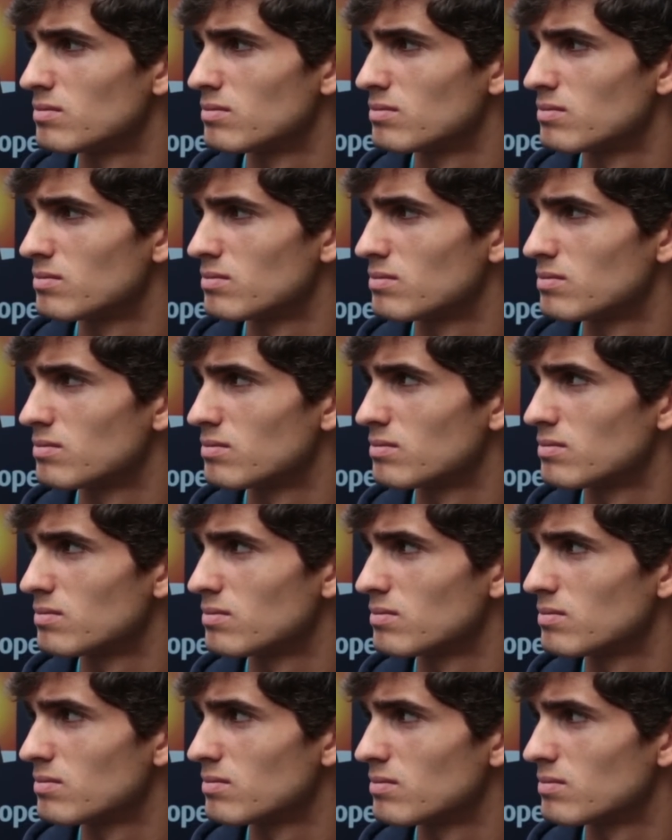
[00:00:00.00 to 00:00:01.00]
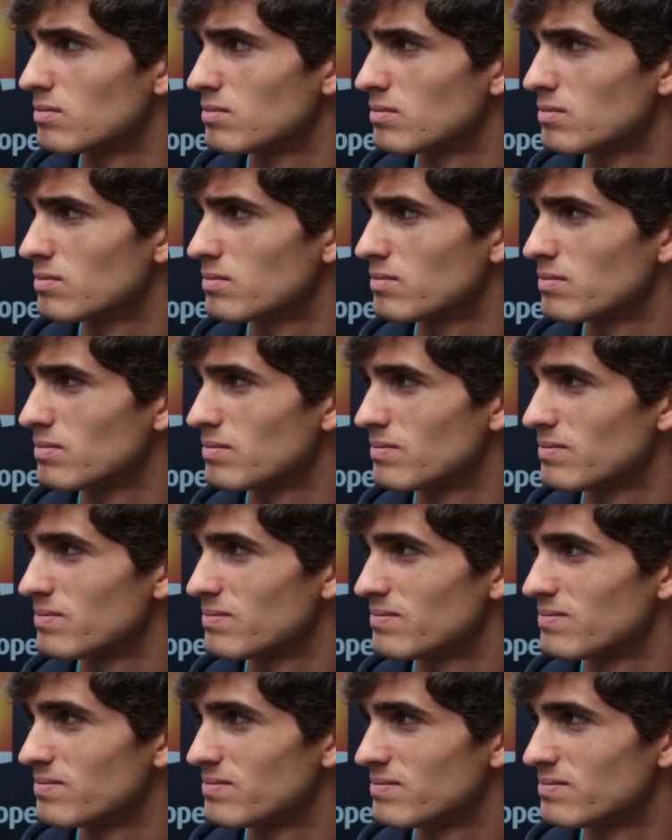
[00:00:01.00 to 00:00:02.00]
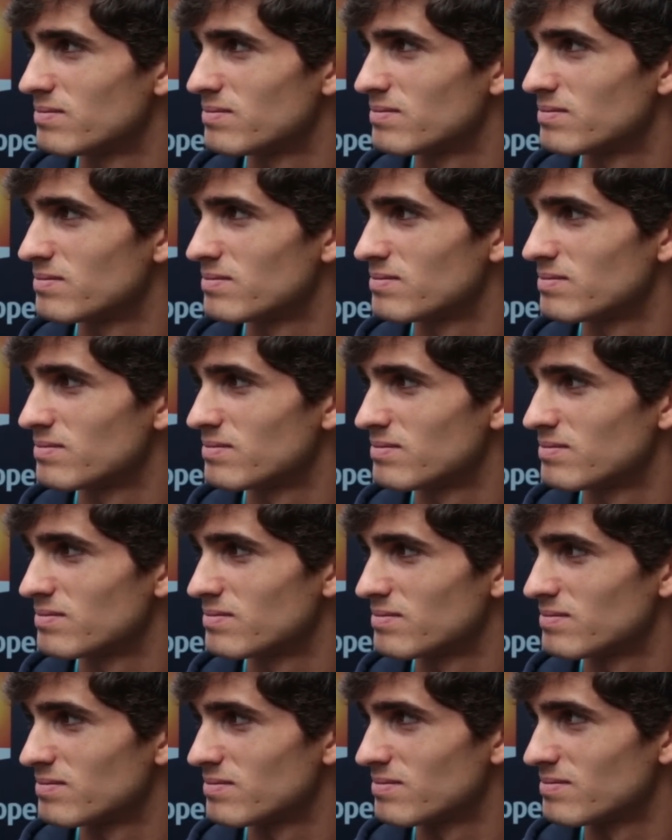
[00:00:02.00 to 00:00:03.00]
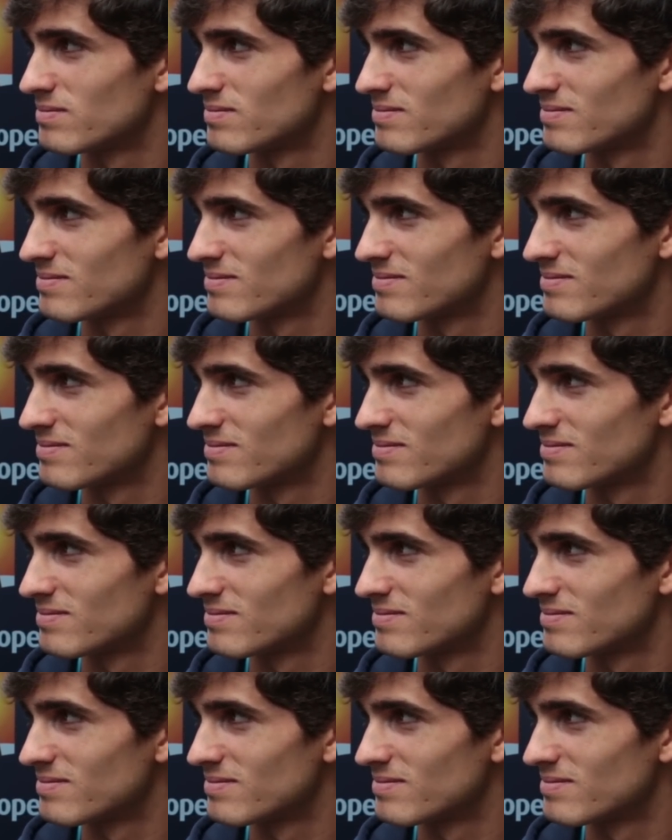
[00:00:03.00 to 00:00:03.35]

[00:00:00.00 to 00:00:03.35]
(silent)